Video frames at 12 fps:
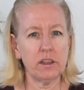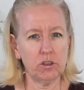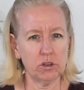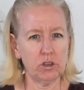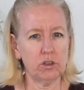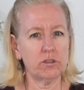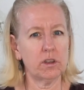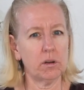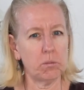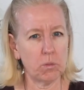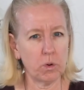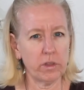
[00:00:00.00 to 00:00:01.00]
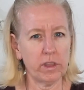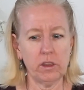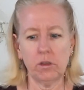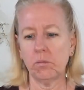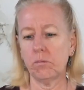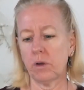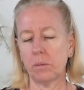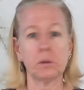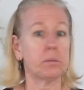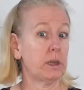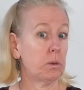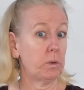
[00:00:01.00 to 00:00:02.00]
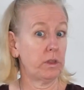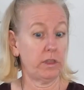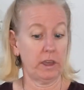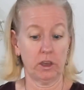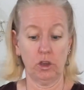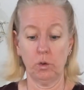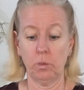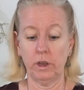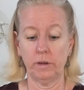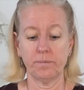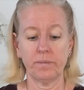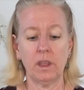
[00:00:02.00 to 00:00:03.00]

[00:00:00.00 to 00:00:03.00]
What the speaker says: You'll use it more than you probably would think you would.